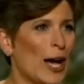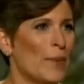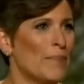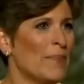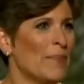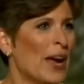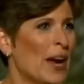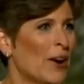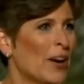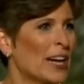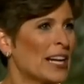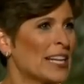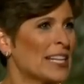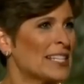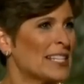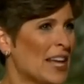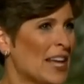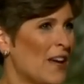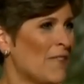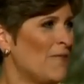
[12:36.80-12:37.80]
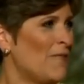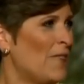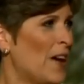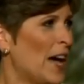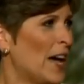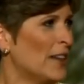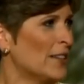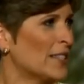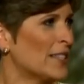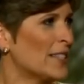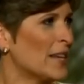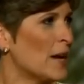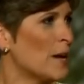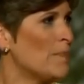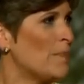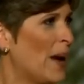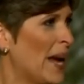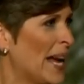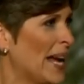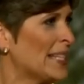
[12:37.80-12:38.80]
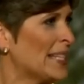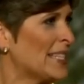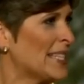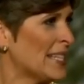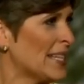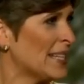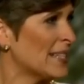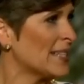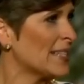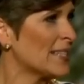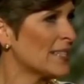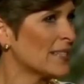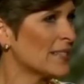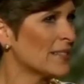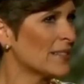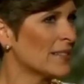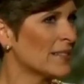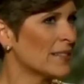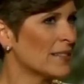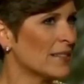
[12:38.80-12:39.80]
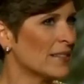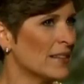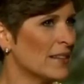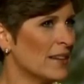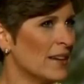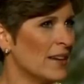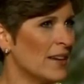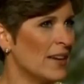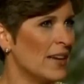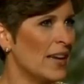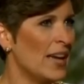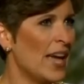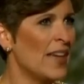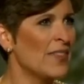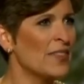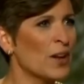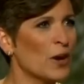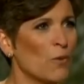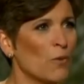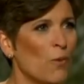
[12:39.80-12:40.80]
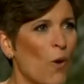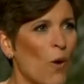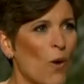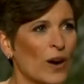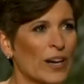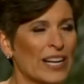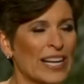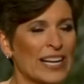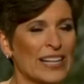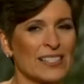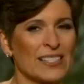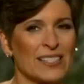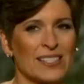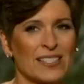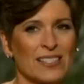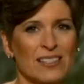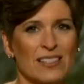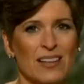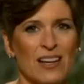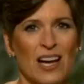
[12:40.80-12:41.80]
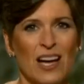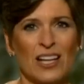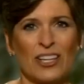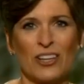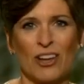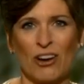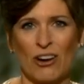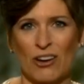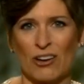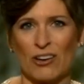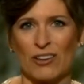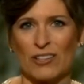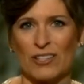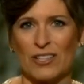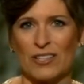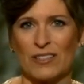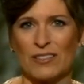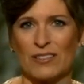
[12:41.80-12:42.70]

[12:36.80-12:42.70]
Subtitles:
Americans have felt abandoned and their warnings unheard.